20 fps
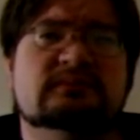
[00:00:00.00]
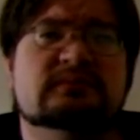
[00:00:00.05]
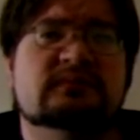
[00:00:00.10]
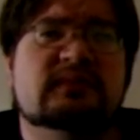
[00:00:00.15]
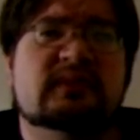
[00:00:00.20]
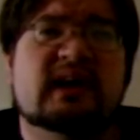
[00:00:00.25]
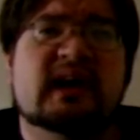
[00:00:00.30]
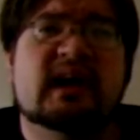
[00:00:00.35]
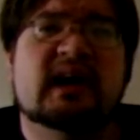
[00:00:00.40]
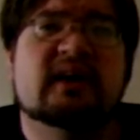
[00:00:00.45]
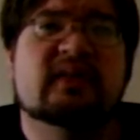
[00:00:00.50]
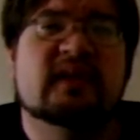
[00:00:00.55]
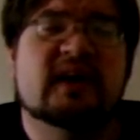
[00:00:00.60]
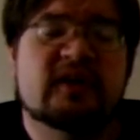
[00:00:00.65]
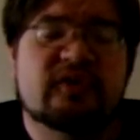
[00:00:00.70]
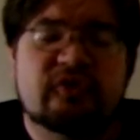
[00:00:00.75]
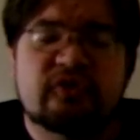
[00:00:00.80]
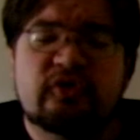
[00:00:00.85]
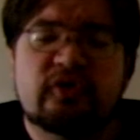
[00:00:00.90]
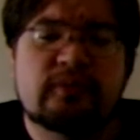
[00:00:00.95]
yeah, they
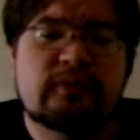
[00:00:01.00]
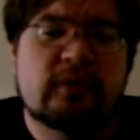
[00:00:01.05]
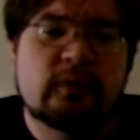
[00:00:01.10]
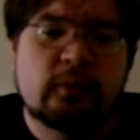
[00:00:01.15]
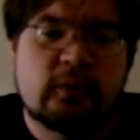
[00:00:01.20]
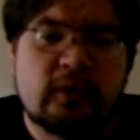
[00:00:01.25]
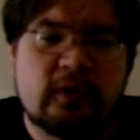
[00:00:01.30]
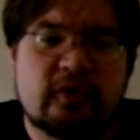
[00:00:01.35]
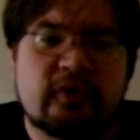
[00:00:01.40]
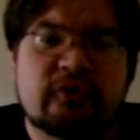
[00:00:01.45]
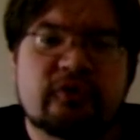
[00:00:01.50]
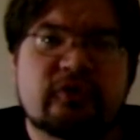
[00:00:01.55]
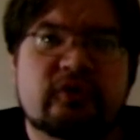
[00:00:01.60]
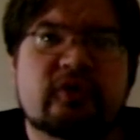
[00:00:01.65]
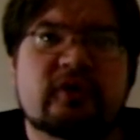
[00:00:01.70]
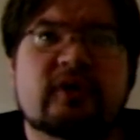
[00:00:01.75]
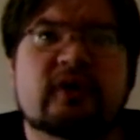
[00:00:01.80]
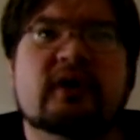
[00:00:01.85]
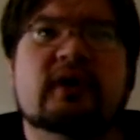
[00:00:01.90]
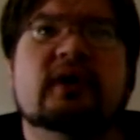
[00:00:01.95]
assumed the worst.
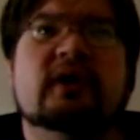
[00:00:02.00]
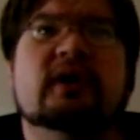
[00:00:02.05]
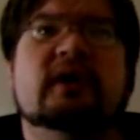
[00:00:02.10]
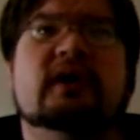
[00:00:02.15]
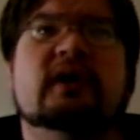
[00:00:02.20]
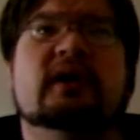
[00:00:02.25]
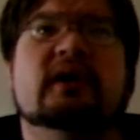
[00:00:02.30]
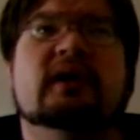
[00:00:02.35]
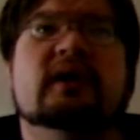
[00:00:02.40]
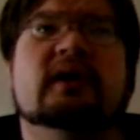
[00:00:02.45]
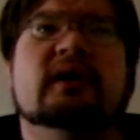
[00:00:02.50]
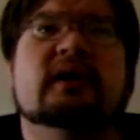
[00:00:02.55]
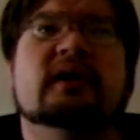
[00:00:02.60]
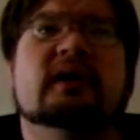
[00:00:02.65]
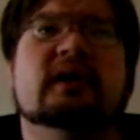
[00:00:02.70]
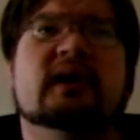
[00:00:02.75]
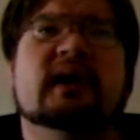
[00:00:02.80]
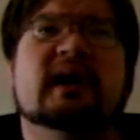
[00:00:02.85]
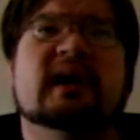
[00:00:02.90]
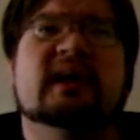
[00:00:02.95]

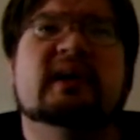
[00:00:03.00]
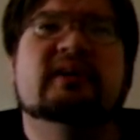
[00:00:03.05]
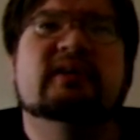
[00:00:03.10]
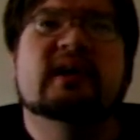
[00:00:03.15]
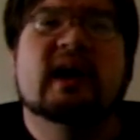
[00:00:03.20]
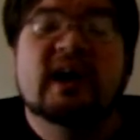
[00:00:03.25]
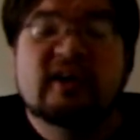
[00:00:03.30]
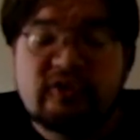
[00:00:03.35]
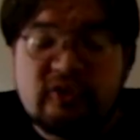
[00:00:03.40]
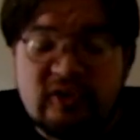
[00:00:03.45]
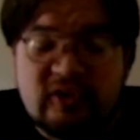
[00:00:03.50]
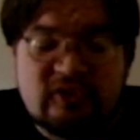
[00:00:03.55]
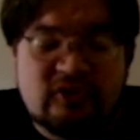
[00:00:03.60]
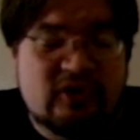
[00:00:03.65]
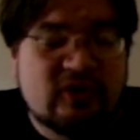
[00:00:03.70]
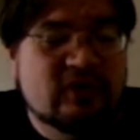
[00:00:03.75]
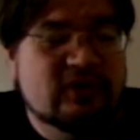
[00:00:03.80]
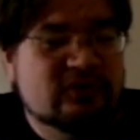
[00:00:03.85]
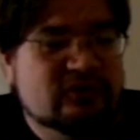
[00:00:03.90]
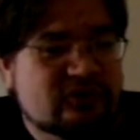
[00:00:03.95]
And actually
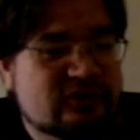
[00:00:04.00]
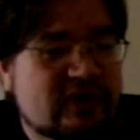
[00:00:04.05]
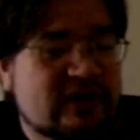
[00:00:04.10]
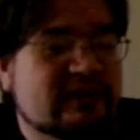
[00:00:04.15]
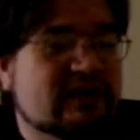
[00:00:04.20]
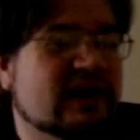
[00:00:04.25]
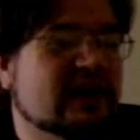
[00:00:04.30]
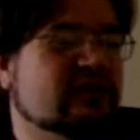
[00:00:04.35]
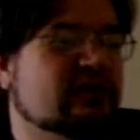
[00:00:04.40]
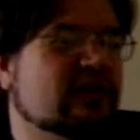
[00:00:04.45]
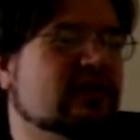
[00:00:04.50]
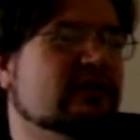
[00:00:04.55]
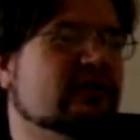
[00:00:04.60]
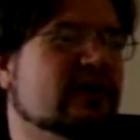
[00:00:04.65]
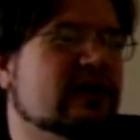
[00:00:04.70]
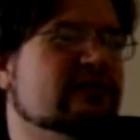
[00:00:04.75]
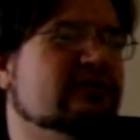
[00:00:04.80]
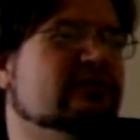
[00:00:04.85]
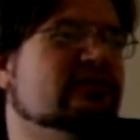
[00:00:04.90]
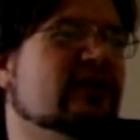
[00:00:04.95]
generated something very
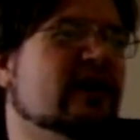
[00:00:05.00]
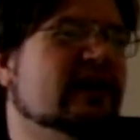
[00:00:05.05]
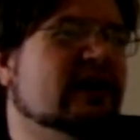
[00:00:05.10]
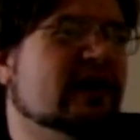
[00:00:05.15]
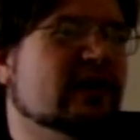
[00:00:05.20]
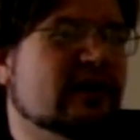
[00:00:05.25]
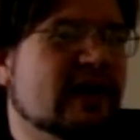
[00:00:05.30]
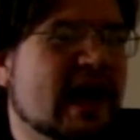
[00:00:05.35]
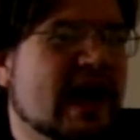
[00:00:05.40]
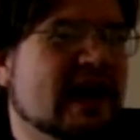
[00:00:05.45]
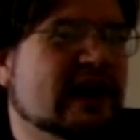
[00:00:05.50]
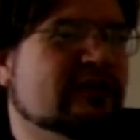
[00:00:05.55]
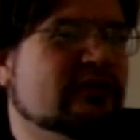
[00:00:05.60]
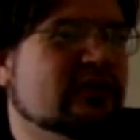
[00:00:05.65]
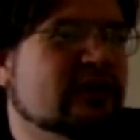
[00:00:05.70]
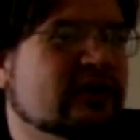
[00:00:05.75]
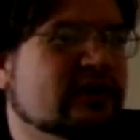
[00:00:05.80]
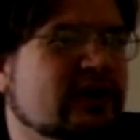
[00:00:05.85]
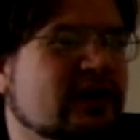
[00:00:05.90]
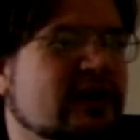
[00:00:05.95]
fun out of it.